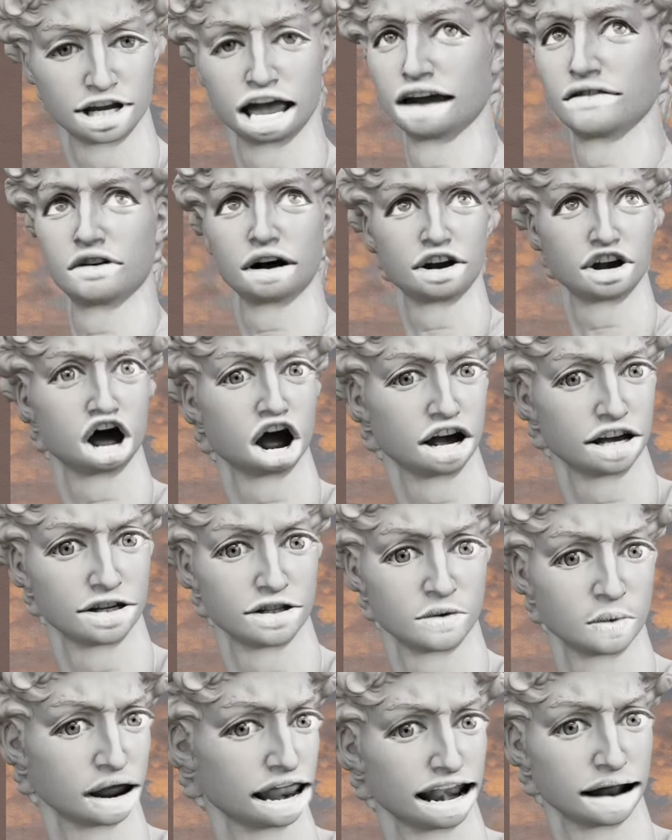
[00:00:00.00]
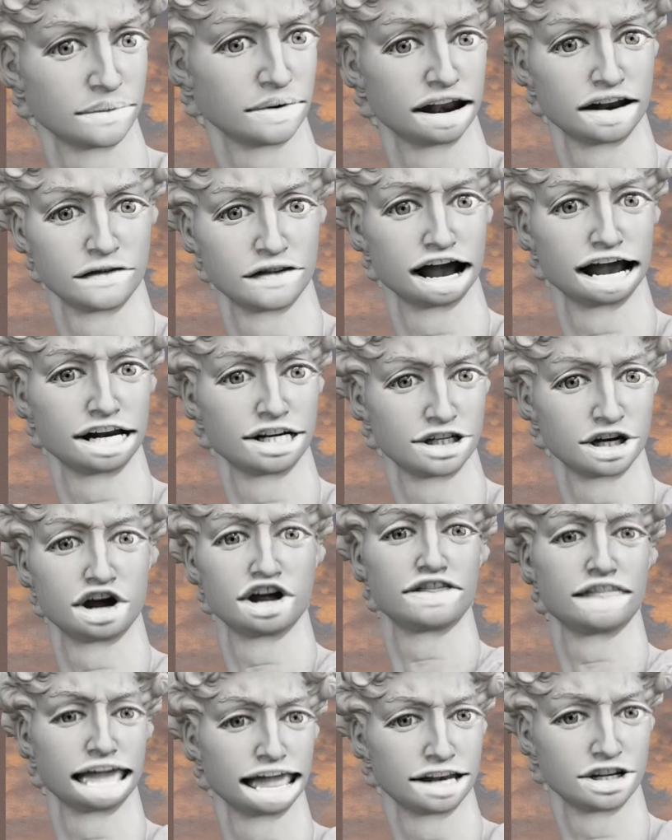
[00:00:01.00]
so everyone knows when I'm gonna fucking
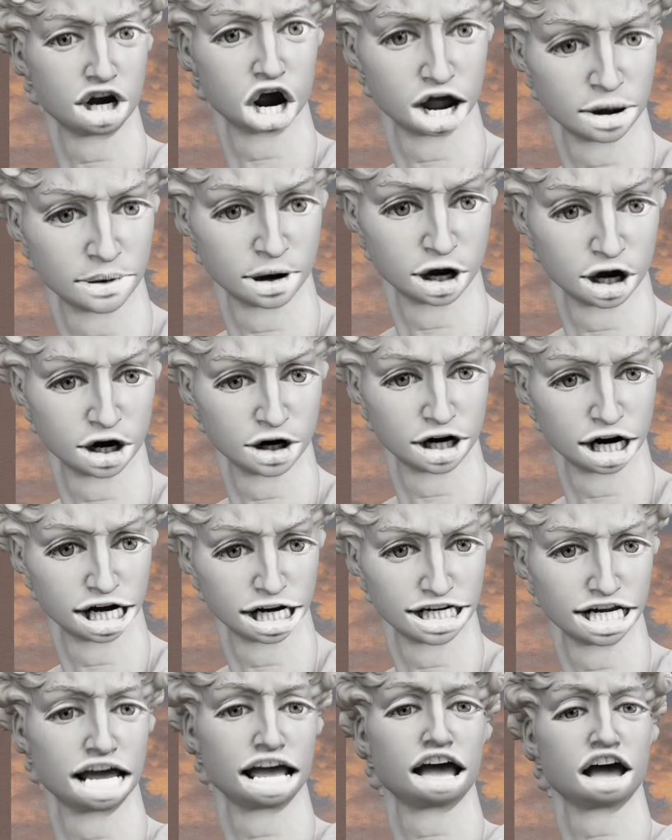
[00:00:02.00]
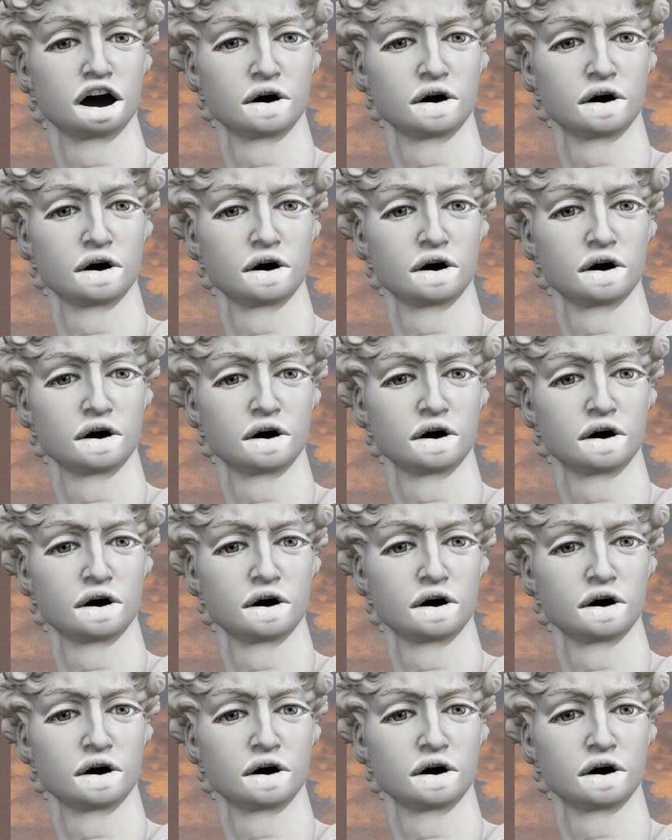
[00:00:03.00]
turn there in Joburg, all right?